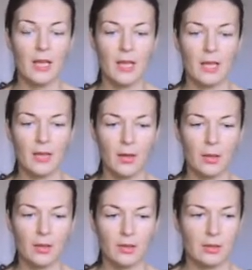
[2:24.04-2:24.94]

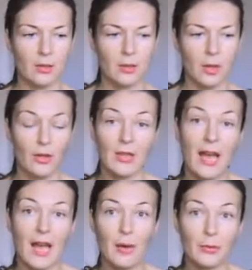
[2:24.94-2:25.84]
on
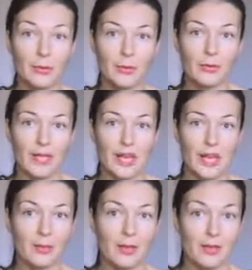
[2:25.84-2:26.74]
how to
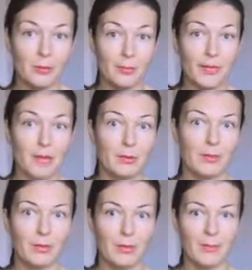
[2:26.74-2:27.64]
create. Well, you will be able to
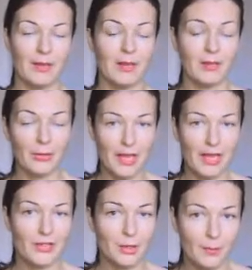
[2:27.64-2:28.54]

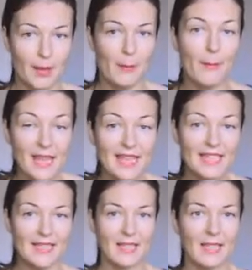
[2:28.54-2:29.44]
create super
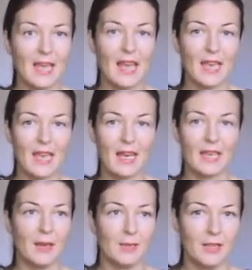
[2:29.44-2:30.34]
amazing AI
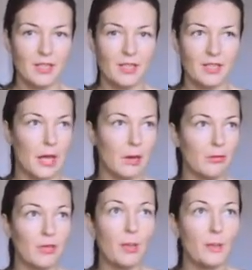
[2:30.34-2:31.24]
images out
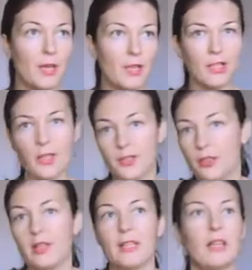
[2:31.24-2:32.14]
of your picture, so
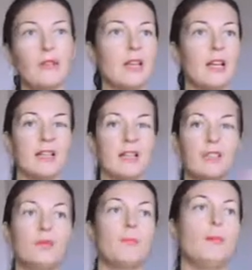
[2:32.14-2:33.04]
you're gonna look like a
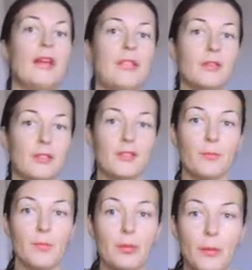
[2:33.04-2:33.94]
Superman or a
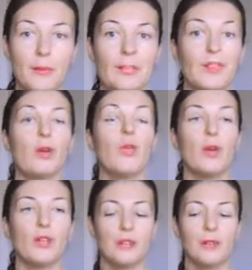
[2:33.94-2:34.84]
Superwoman if you
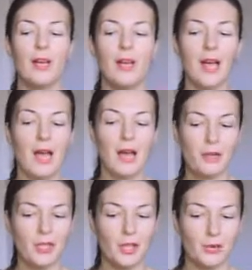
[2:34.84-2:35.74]
want to. I
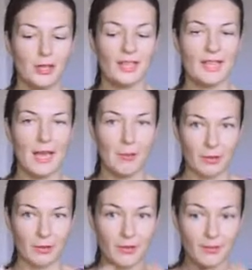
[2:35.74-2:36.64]
will show you the
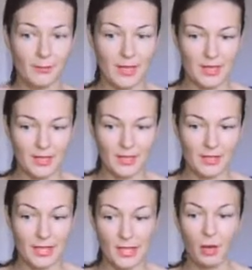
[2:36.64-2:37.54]
examples of the pictures
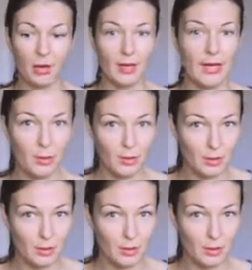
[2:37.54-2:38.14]
like Jorge